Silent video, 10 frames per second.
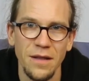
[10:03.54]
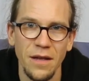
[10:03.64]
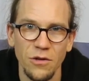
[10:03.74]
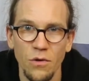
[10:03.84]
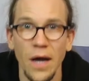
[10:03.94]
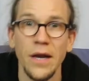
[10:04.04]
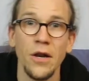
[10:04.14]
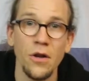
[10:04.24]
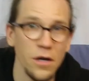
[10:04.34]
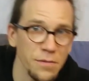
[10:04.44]
that you are
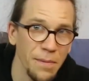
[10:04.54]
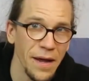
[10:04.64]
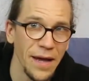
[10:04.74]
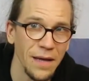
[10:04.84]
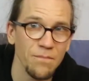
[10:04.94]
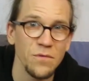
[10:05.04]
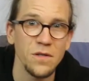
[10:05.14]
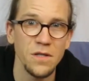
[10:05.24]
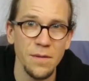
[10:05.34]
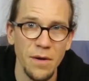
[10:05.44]
not playing,
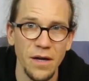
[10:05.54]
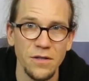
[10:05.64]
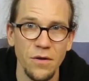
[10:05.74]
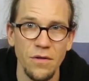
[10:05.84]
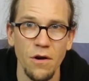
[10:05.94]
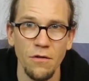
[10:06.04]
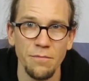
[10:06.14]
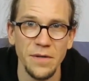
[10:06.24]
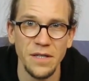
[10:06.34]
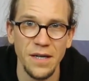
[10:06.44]
similar to the
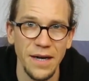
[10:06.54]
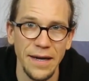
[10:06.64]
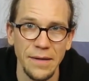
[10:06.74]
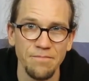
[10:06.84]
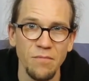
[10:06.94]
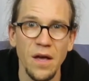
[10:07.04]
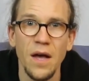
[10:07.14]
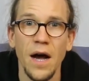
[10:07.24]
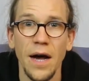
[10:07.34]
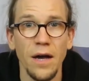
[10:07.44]
offbeat click.
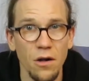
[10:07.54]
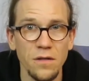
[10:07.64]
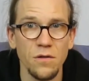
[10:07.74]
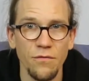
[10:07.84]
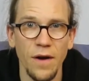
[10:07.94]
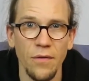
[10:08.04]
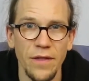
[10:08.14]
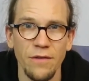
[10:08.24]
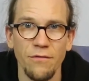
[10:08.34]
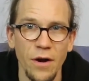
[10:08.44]
I also found
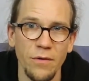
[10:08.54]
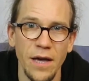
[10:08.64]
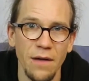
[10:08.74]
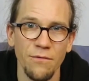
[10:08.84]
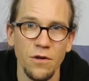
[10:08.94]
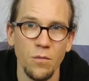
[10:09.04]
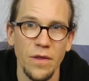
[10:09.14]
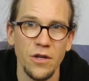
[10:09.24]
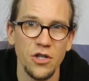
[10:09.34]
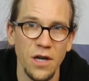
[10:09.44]
that very helpful
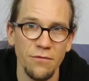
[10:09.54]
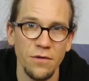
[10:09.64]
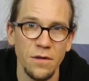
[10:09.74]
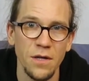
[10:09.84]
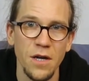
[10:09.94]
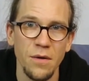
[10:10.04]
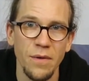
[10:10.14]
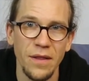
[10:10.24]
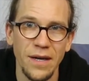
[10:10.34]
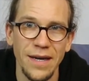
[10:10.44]
with the shuffle
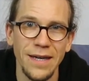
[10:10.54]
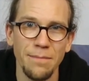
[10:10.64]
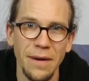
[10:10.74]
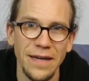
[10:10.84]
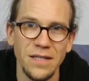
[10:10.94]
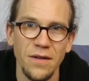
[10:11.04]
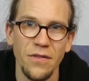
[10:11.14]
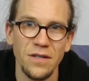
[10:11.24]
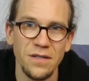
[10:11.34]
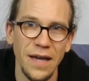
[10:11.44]
when the click plays
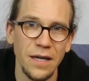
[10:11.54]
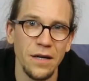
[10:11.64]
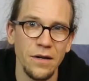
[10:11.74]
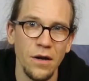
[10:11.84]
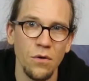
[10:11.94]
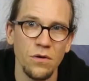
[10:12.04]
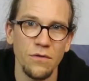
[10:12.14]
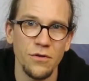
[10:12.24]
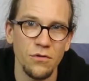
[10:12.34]
the second note of a